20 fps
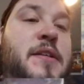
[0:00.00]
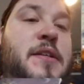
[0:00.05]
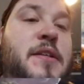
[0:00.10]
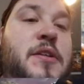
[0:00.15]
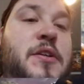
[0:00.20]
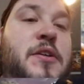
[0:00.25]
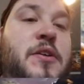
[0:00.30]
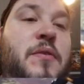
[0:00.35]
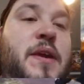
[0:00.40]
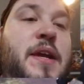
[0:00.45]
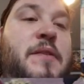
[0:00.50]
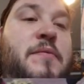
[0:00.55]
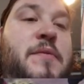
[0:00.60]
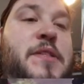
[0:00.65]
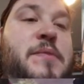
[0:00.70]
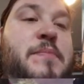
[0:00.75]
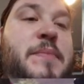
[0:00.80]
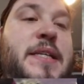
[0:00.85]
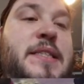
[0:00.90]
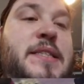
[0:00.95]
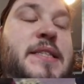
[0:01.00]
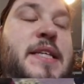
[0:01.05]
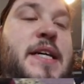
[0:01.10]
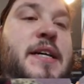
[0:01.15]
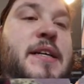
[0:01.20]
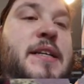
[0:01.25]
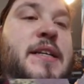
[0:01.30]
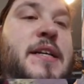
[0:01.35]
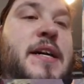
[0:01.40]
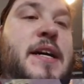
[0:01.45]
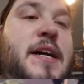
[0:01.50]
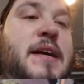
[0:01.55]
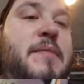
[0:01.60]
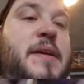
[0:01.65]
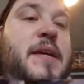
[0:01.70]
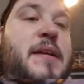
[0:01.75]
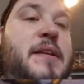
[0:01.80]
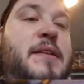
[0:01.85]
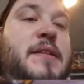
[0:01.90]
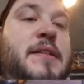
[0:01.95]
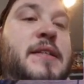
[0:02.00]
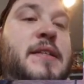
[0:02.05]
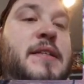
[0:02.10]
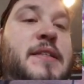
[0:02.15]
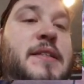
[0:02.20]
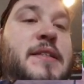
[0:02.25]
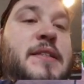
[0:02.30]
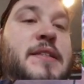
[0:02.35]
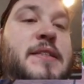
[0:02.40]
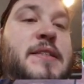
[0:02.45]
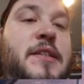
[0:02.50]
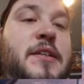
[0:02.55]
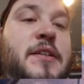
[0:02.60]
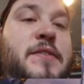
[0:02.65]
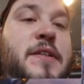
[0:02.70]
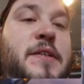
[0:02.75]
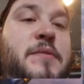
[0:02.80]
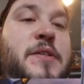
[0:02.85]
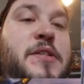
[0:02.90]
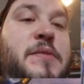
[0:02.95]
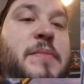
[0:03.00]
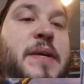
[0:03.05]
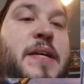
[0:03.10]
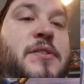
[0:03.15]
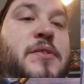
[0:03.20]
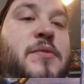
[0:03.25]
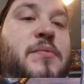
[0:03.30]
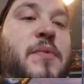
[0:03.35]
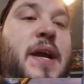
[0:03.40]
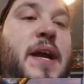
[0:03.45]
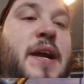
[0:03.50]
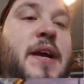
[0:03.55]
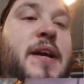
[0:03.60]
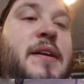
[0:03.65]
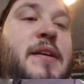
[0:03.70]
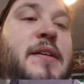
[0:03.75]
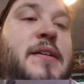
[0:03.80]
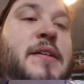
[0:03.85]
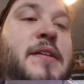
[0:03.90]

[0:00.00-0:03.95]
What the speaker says: green, which means uncommon, silver, which means rare,